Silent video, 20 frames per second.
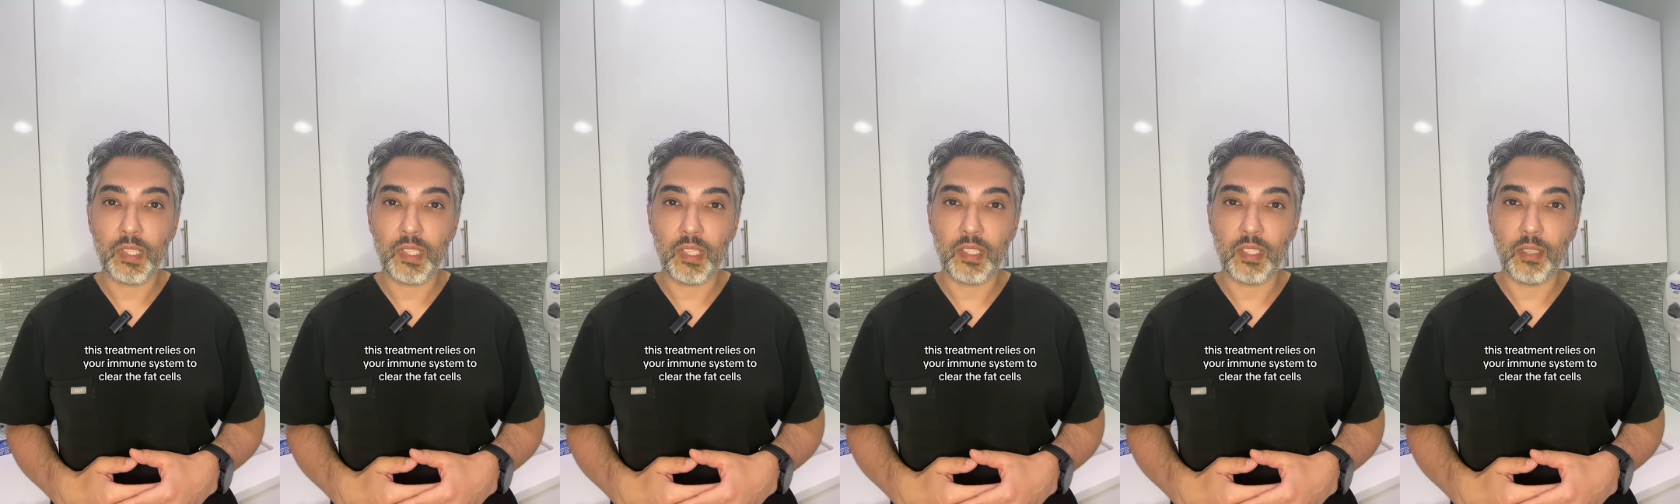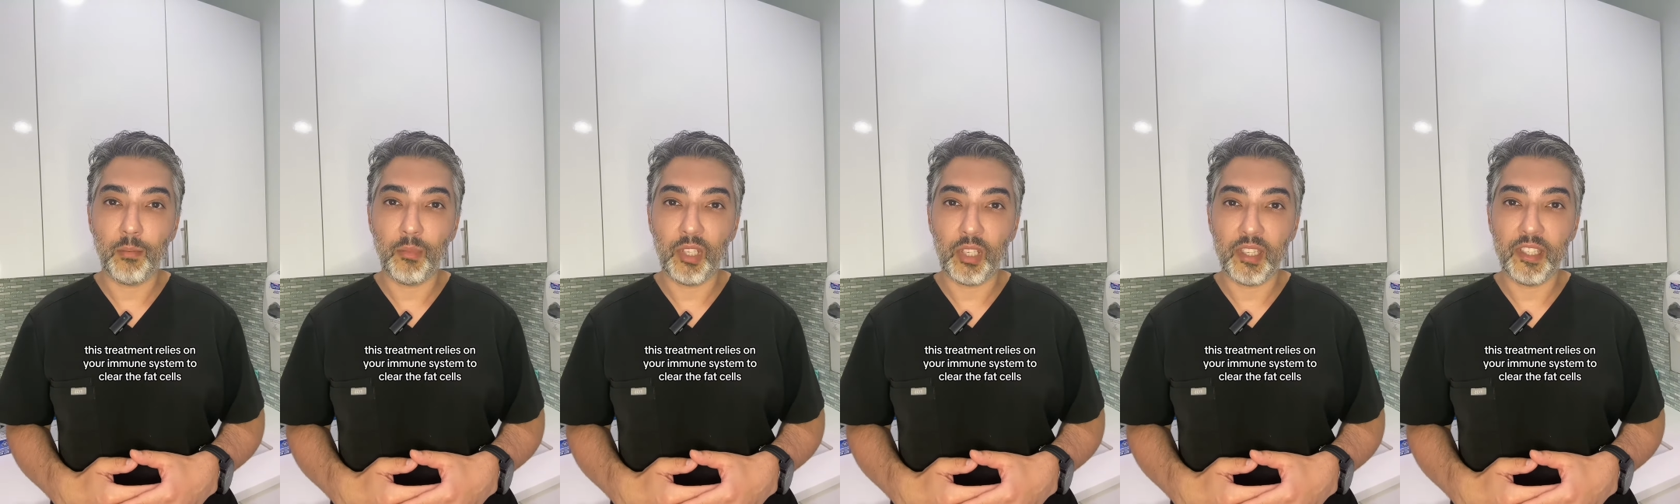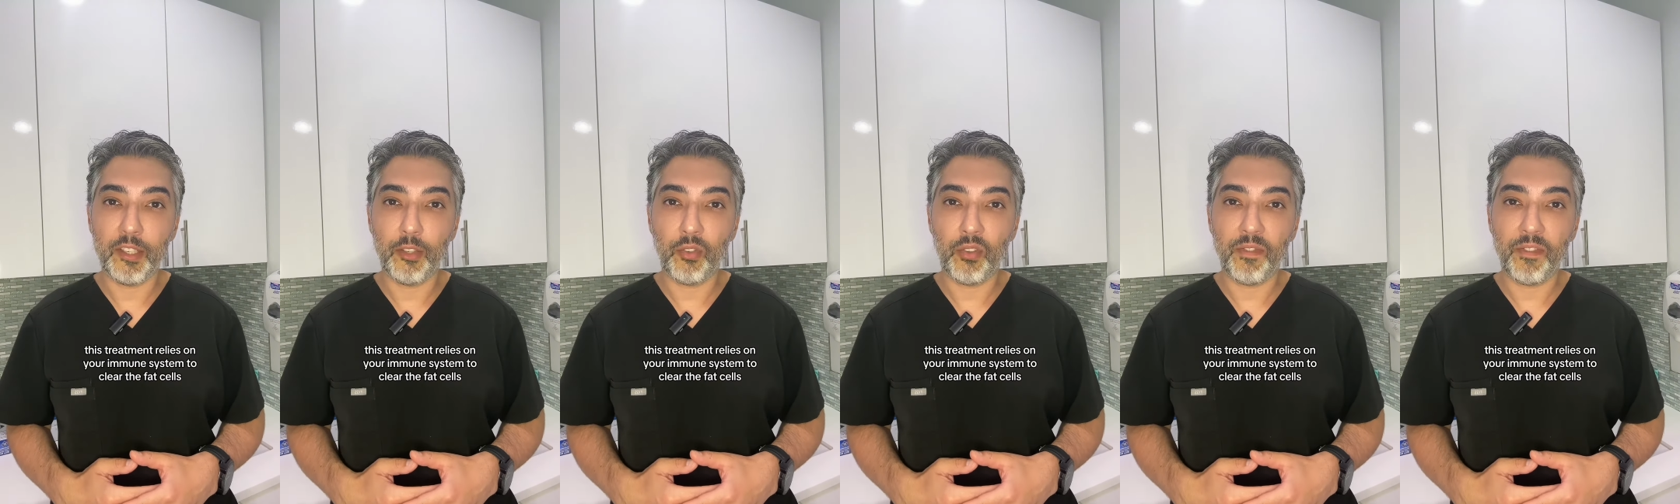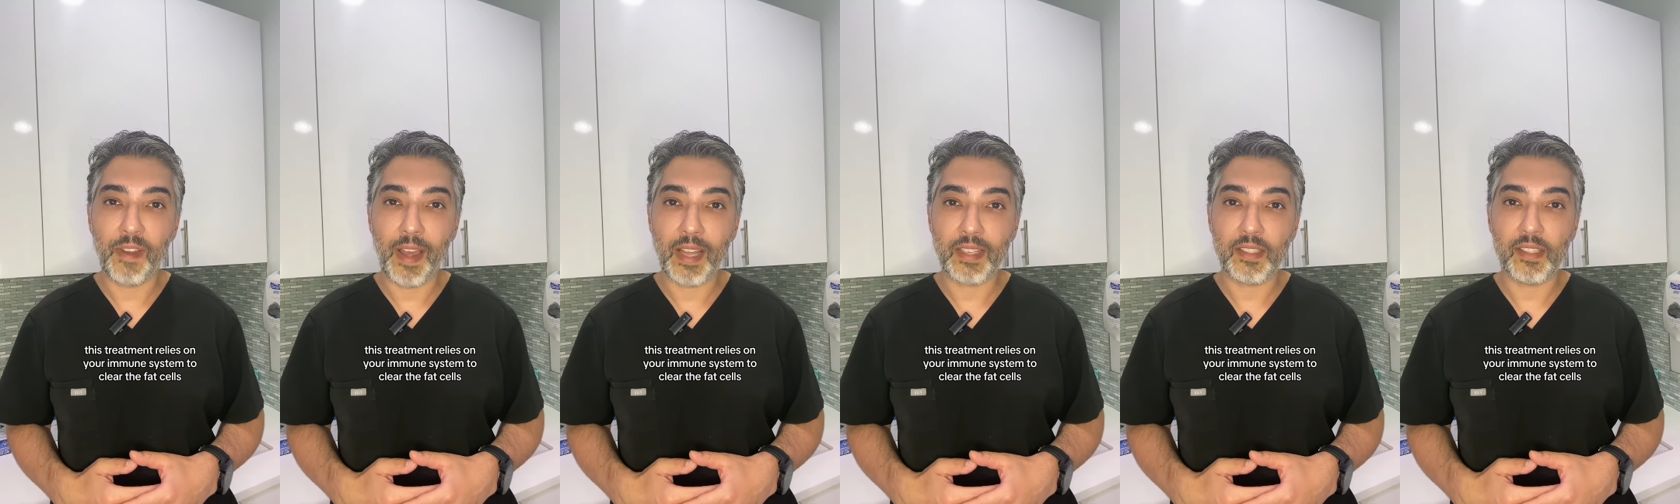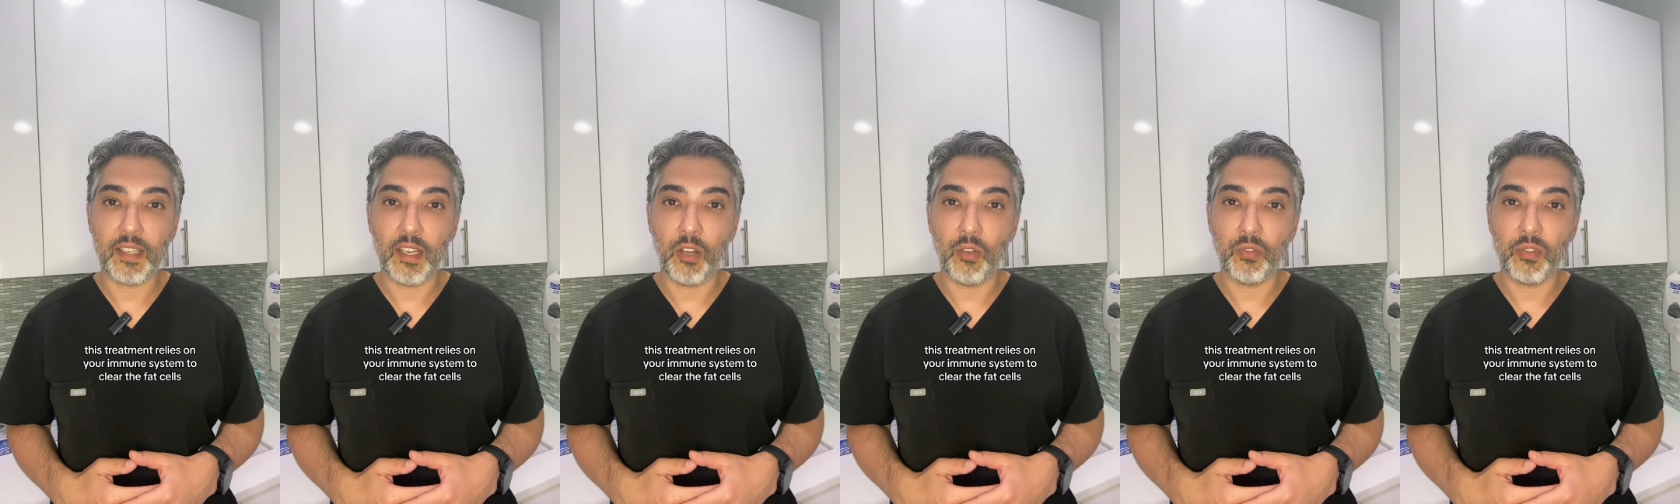system to clear the fat
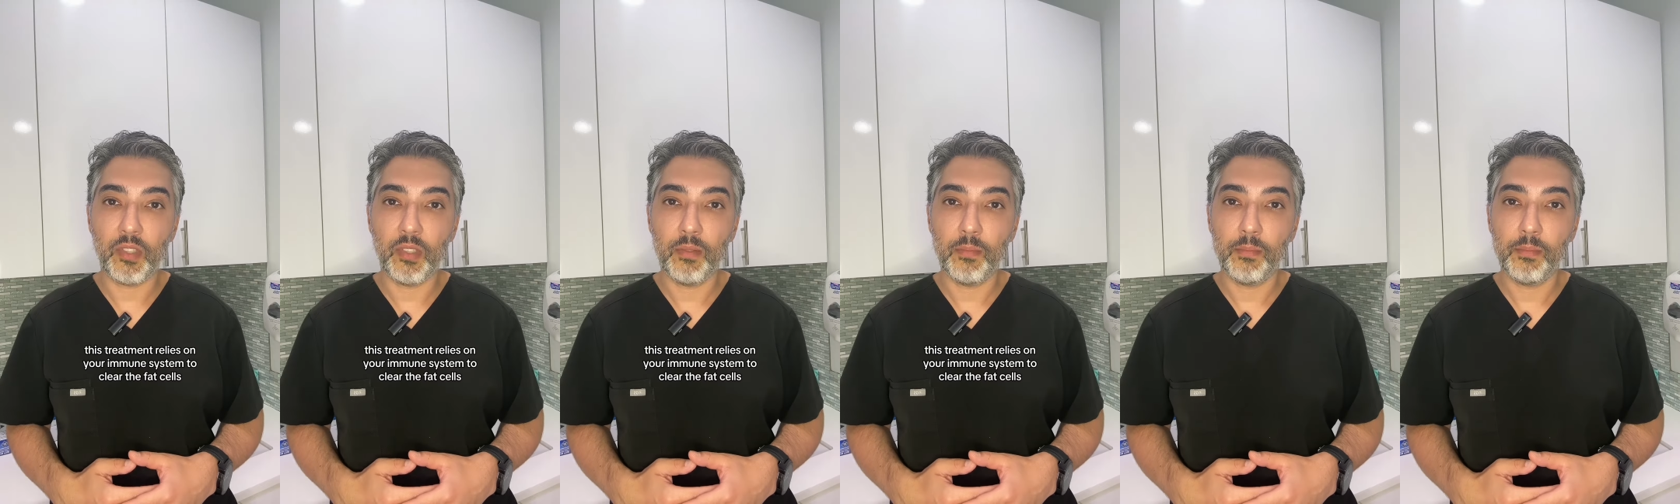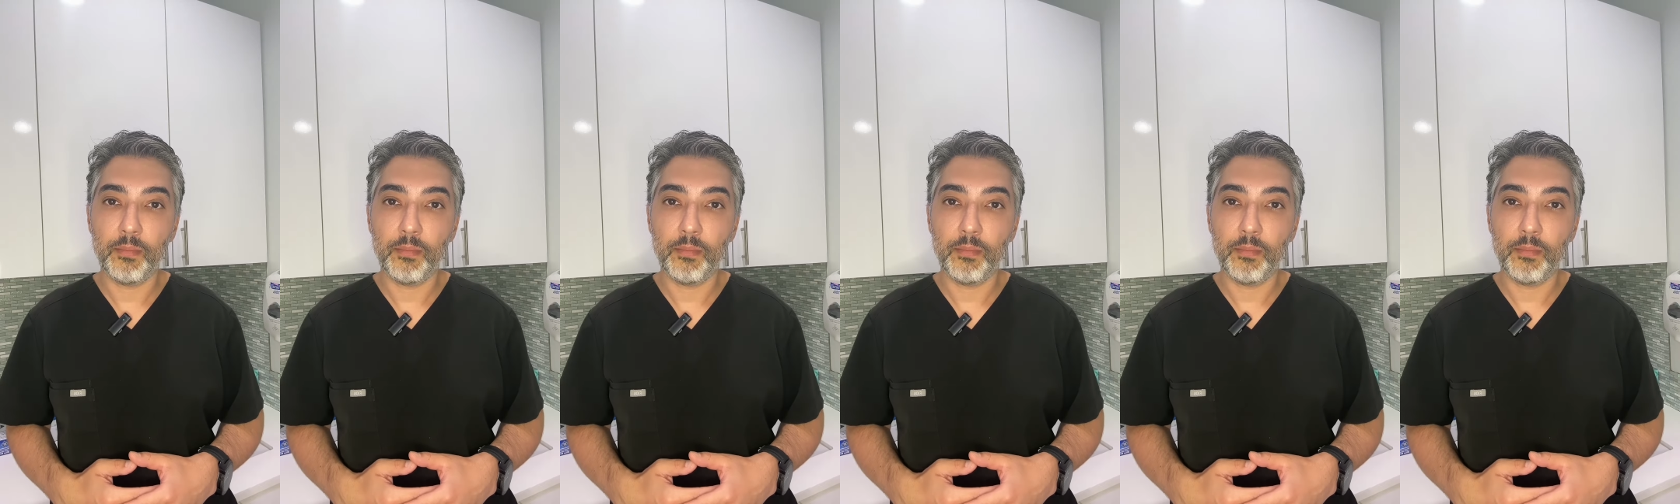cells.